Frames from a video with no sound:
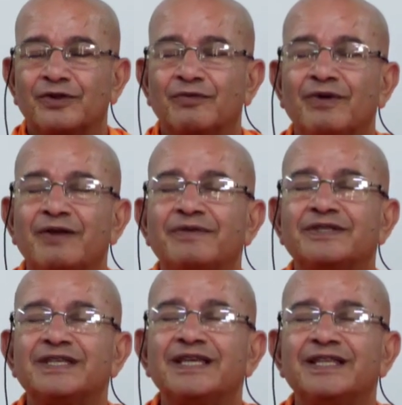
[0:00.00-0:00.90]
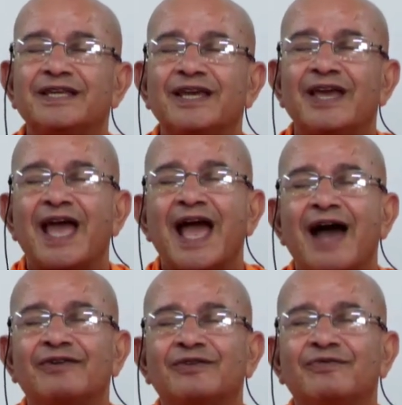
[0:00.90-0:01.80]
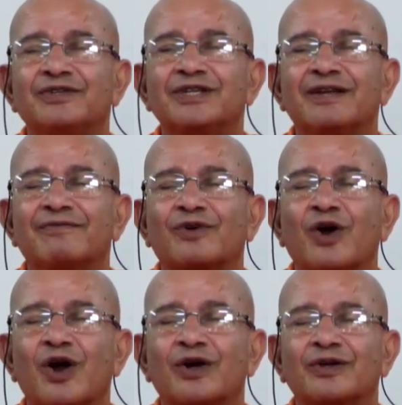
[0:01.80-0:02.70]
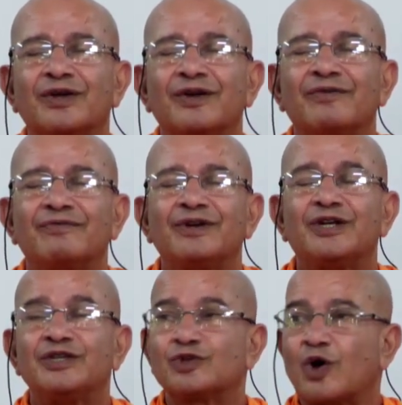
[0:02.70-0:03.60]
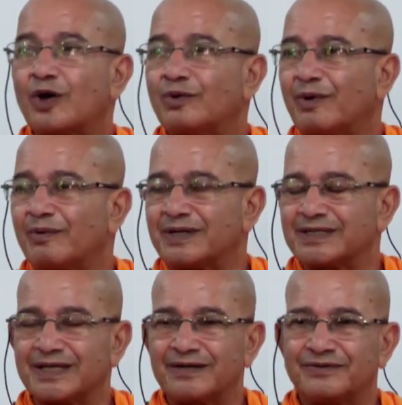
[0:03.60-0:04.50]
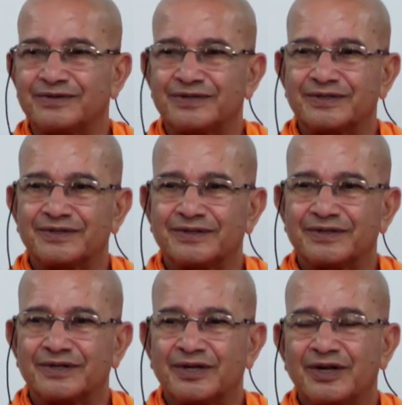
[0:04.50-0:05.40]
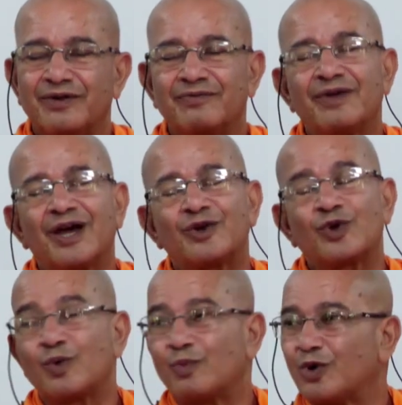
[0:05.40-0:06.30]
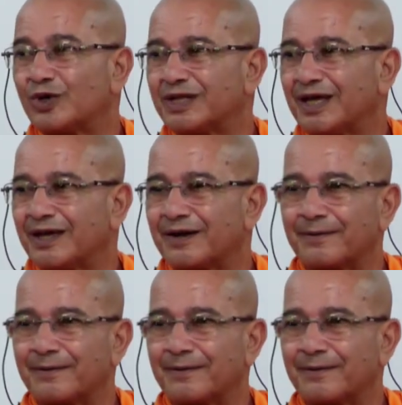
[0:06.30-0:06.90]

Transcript: When we have the vision of God, we dissolve ourselves. We are no more there.